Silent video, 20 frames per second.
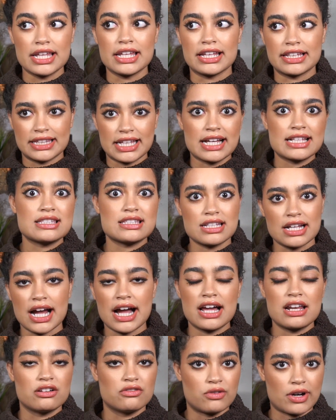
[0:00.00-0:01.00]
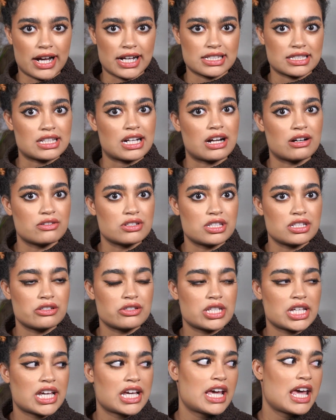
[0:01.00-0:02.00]
Like that's the kind of wax that I was
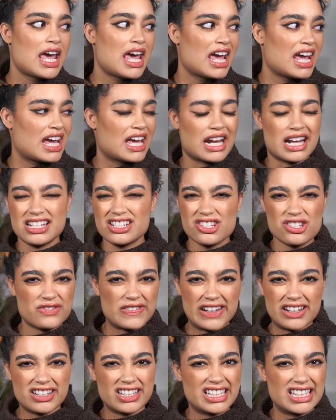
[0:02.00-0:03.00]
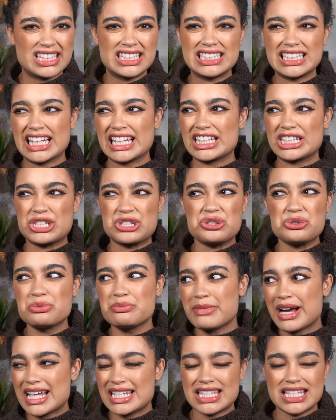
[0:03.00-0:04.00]
using, and I just found it like too
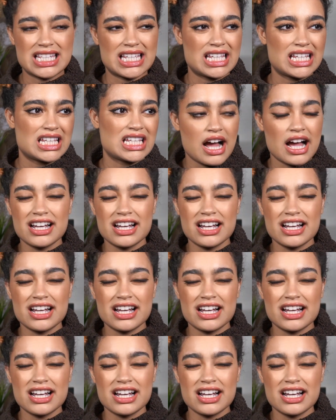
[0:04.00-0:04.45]
messy.